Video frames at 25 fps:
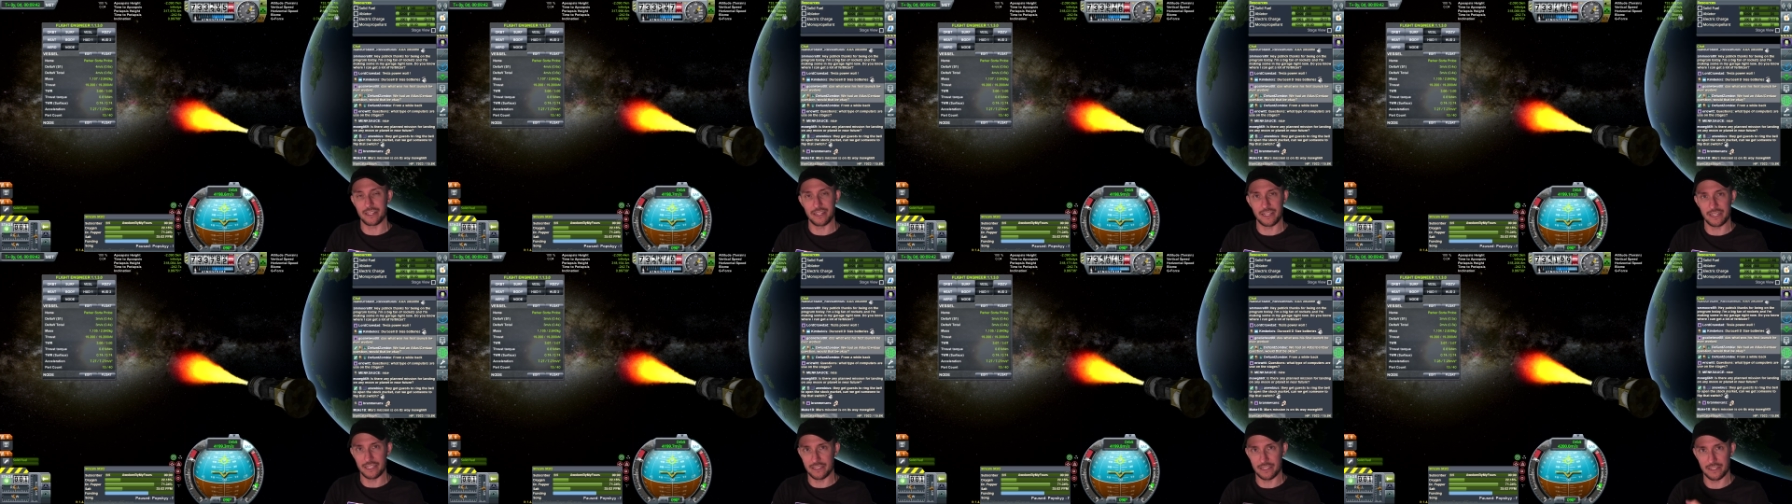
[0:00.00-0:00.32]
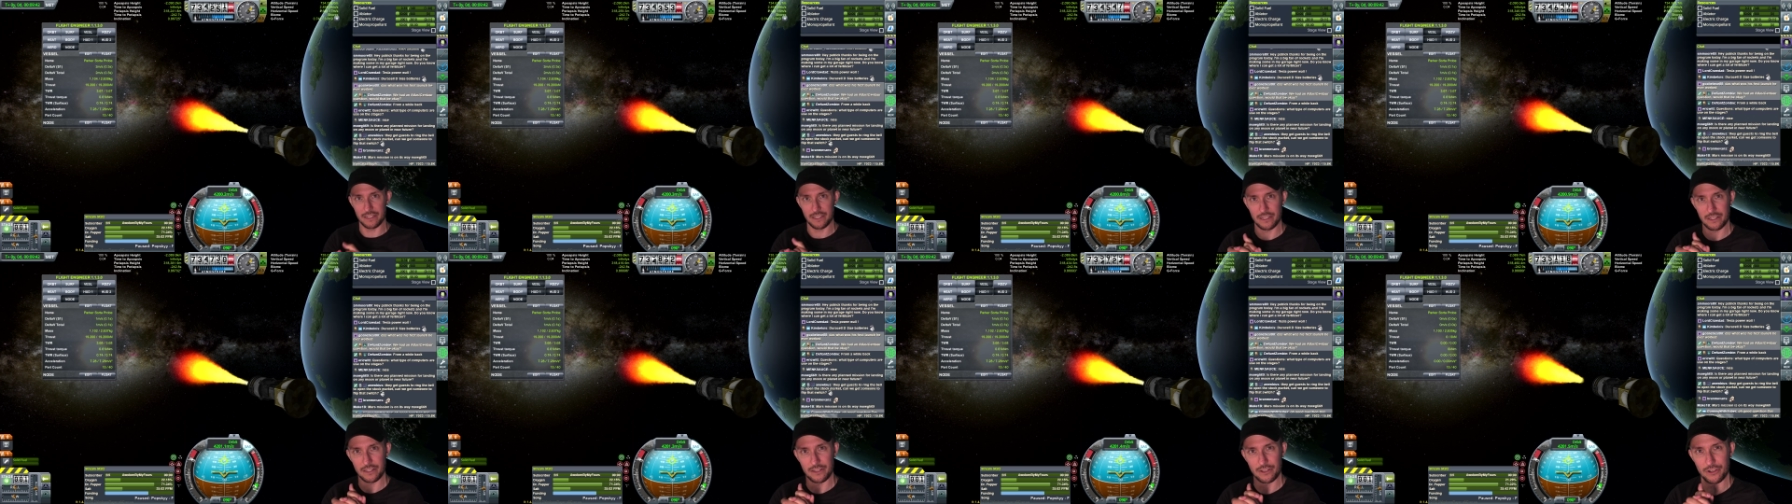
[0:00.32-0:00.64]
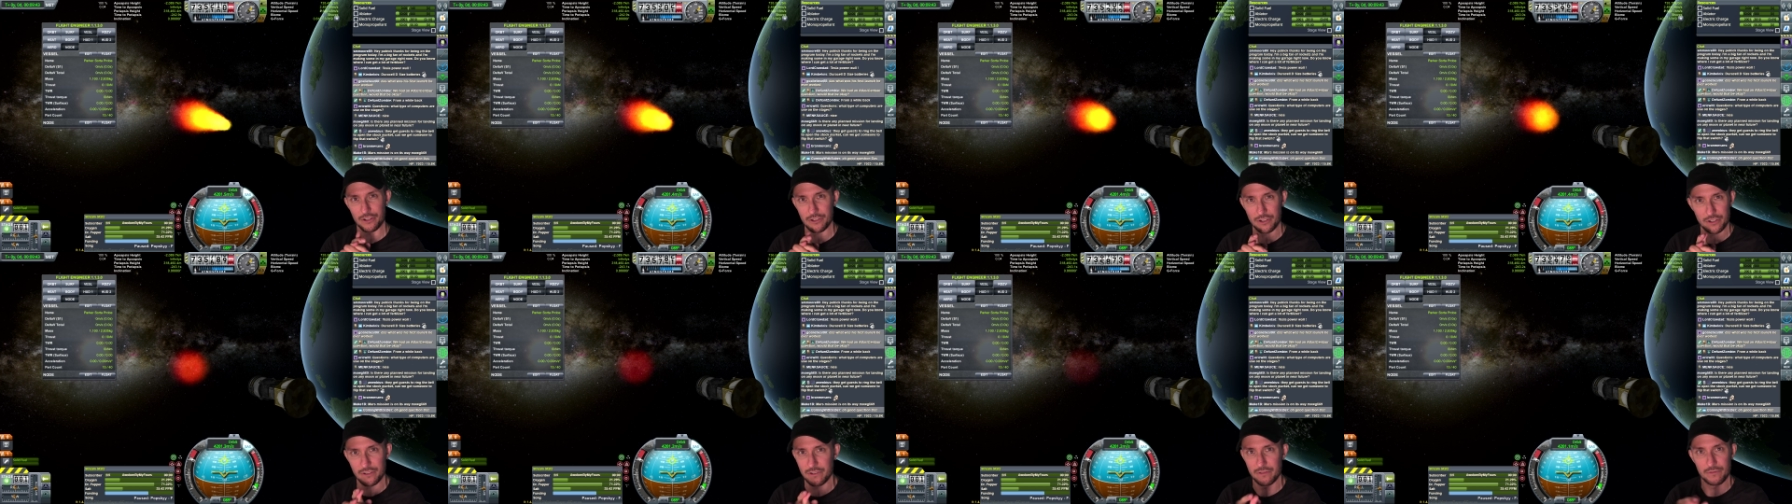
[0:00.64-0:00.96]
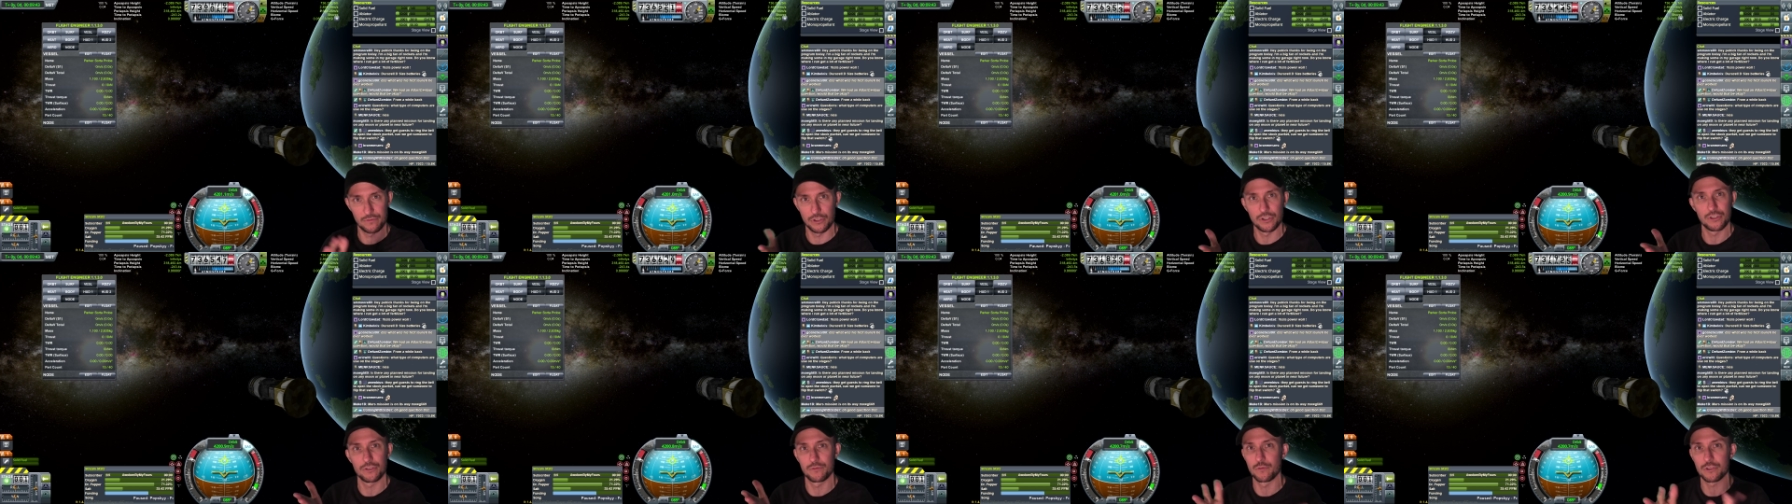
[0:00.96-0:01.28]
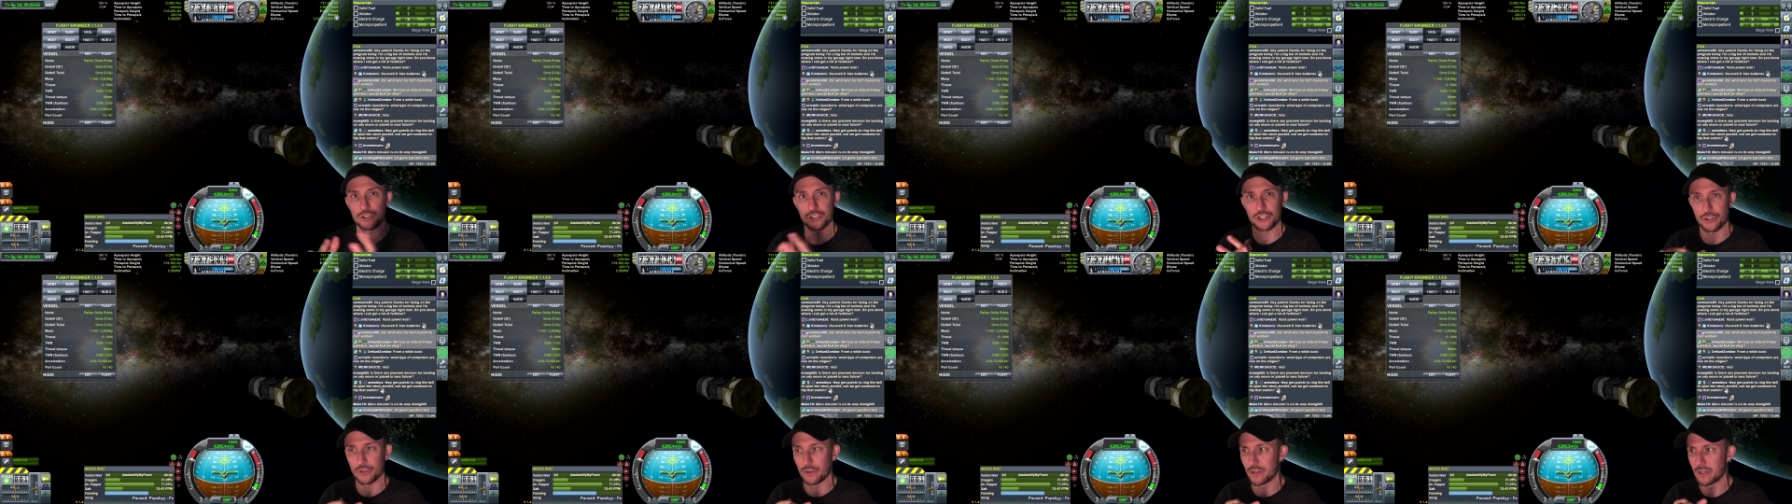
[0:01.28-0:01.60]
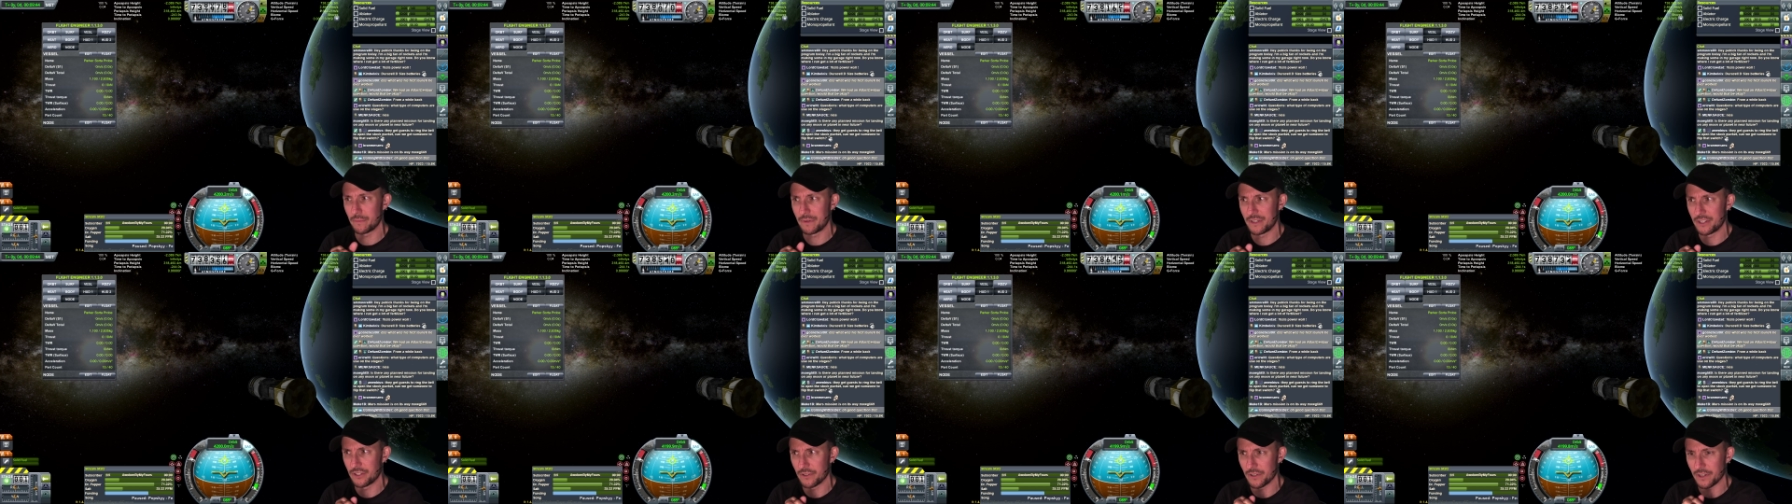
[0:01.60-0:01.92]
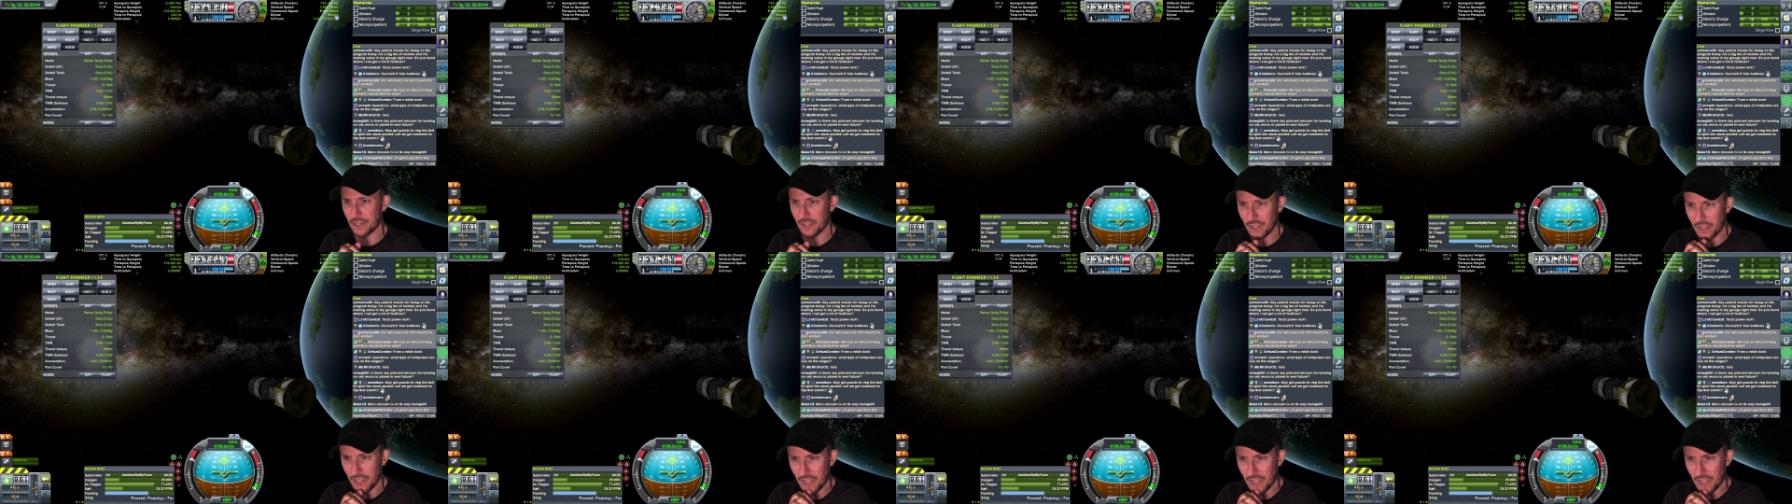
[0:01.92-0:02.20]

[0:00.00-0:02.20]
like the launch, what you're going to be doing?